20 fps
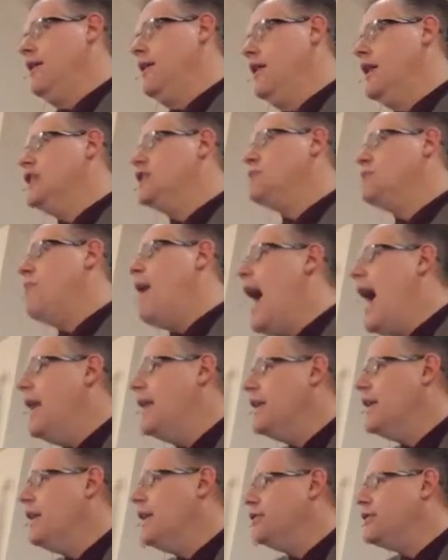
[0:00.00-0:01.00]
his
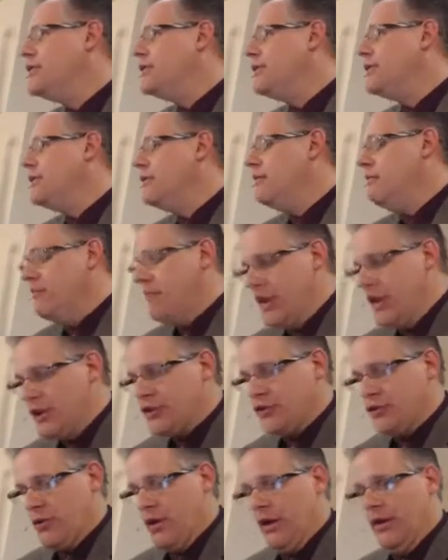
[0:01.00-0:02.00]
mind and his
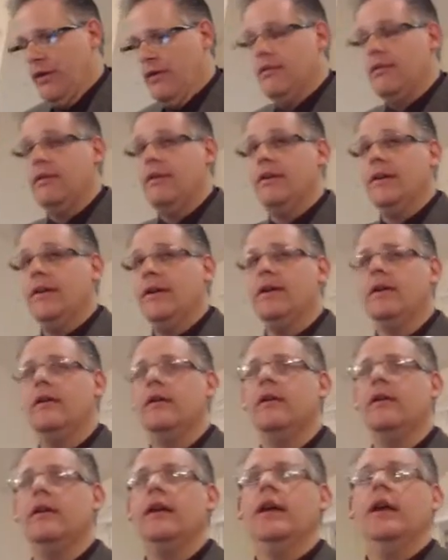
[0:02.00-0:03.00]
ministry.
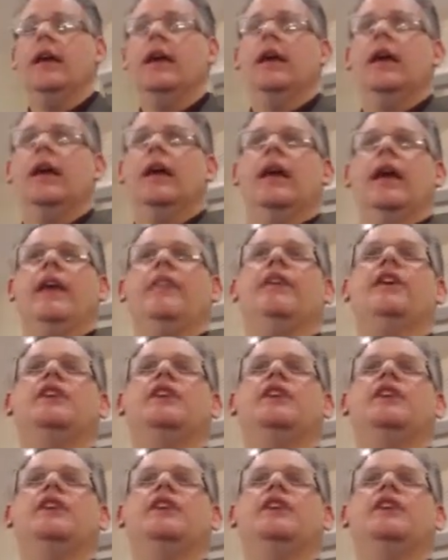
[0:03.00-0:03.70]
In